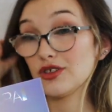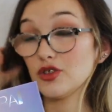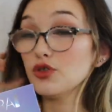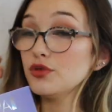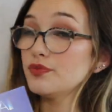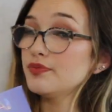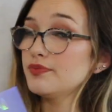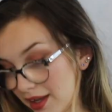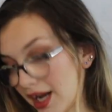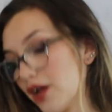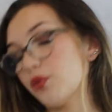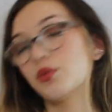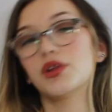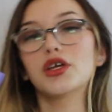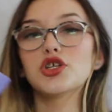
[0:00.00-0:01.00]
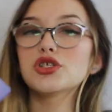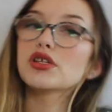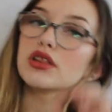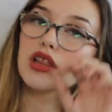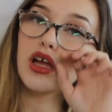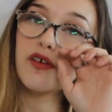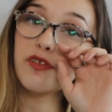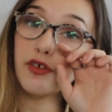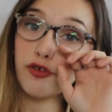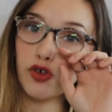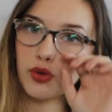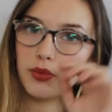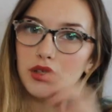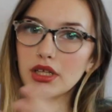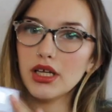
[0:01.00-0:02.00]
True. And I really just love the
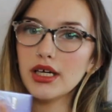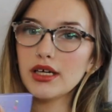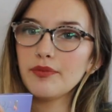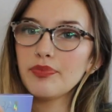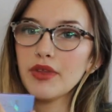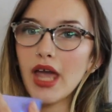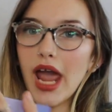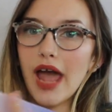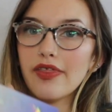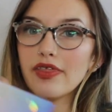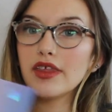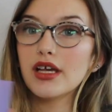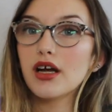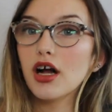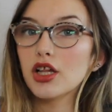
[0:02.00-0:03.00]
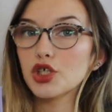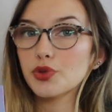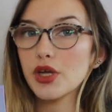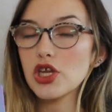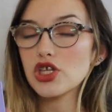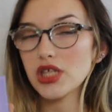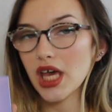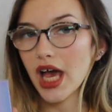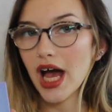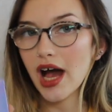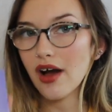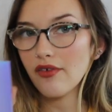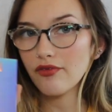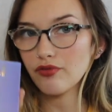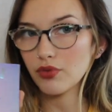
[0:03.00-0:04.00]
formula and the color range they
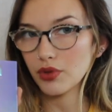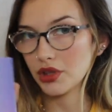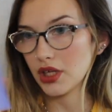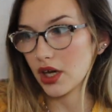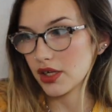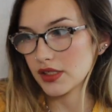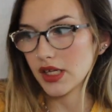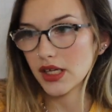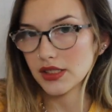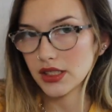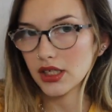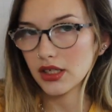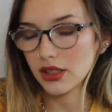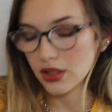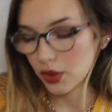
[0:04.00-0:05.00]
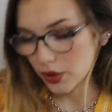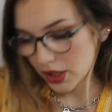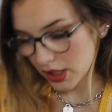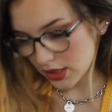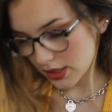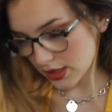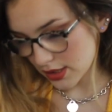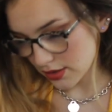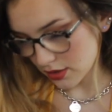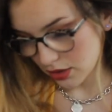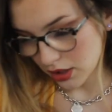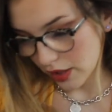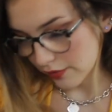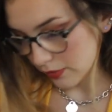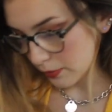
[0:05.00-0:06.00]
have, the Anastasia Glow Kits.
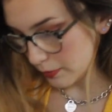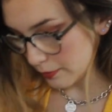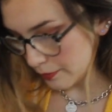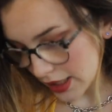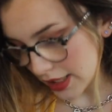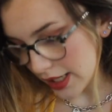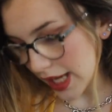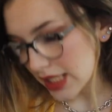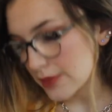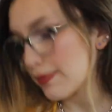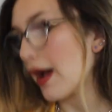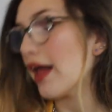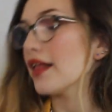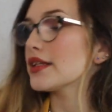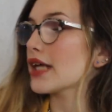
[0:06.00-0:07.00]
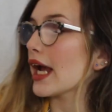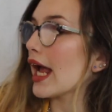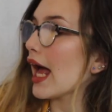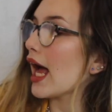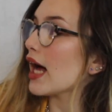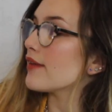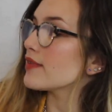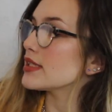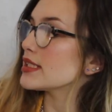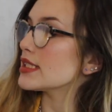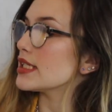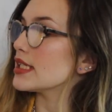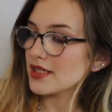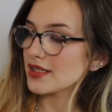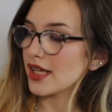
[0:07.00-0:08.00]
Love them. The next palette I have is
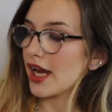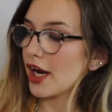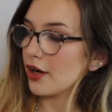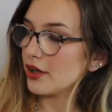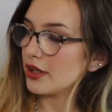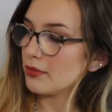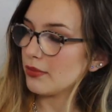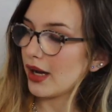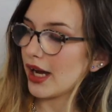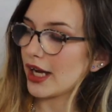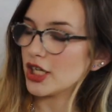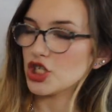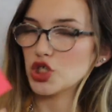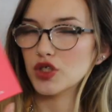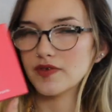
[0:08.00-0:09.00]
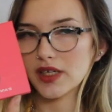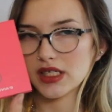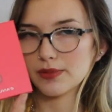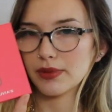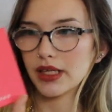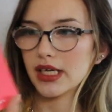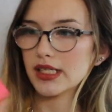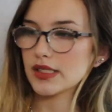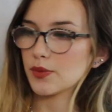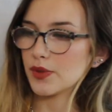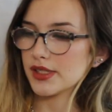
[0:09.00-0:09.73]
the Saharan by Juvia's Place.